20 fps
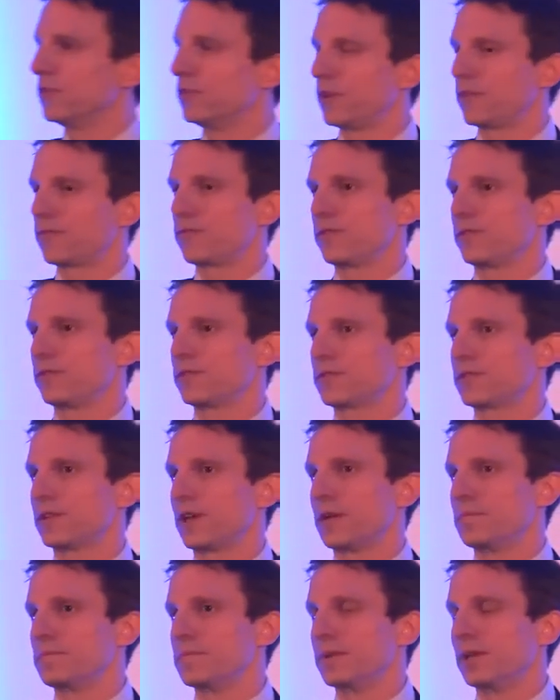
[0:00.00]
of different
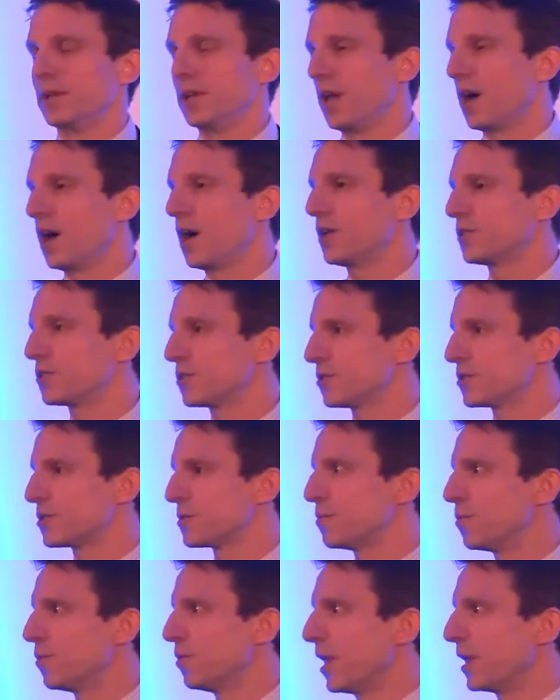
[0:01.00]
large and
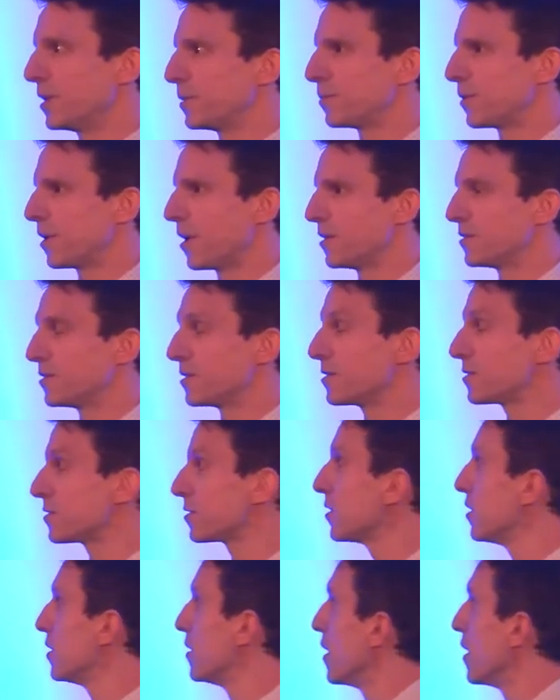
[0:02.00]
small enterprises